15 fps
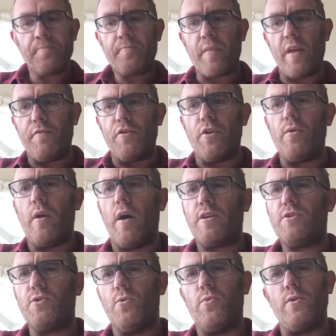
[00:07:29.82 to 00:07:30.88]
If you do like
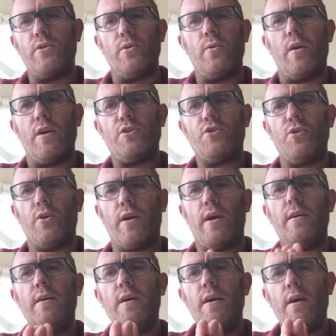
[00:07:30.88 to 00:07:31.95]
salt and do like
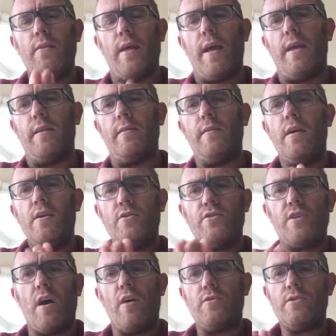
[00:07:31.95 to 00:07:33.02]
sugar, then
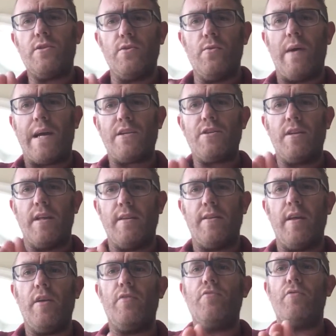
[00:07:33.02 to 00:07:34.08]
start to actually
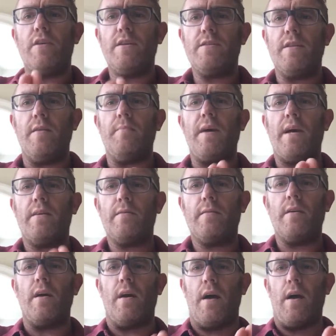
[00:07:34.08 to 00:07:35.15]
decrease the amount.
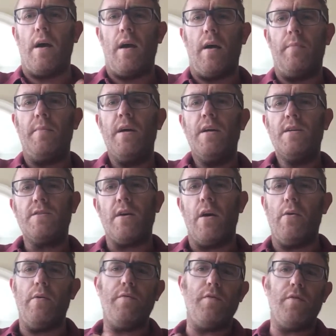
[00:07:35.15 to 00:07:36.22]

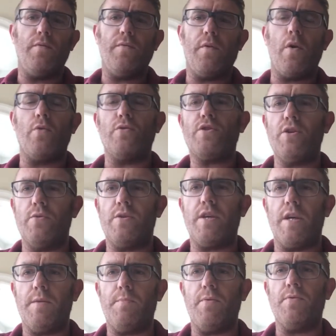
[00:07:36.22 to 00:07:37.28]
So if you've got 2
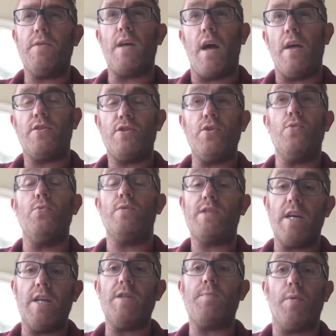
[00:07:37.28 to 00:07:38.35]

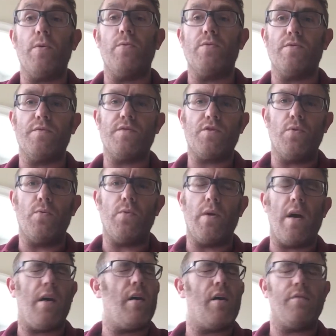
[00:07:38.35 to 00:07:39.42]
teaspoons of salt
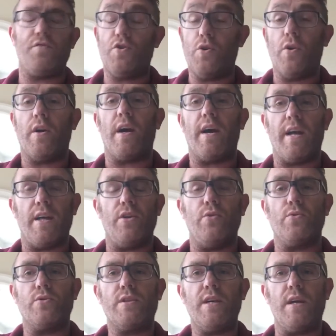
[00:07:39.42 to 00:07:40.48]
of sugar in
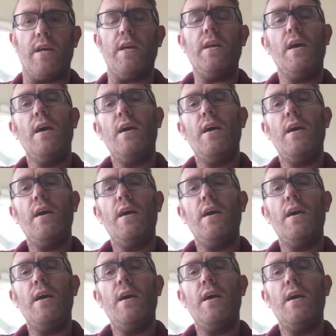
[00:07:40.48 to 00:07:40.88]
your tea,